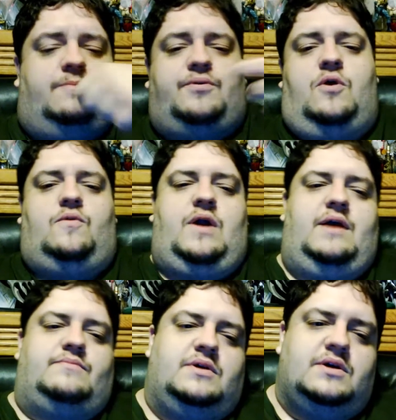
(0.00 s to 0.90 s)
in the
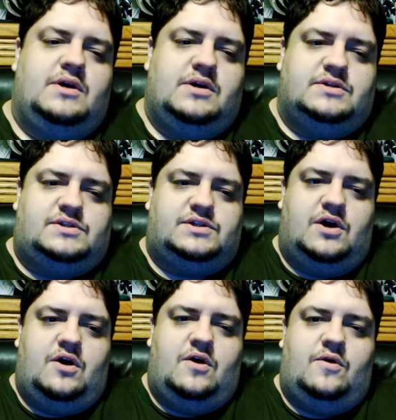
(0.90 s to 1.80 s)
program.
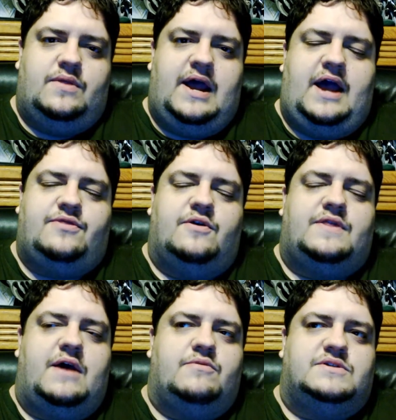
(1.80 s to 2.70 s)
So that I
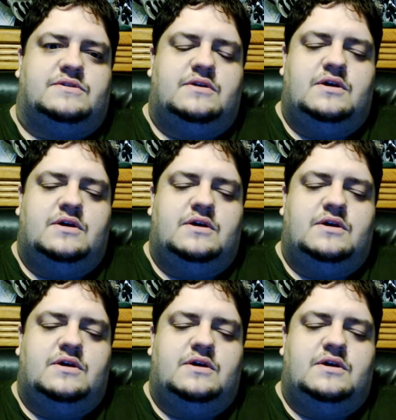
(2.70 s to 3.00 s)
thought that was,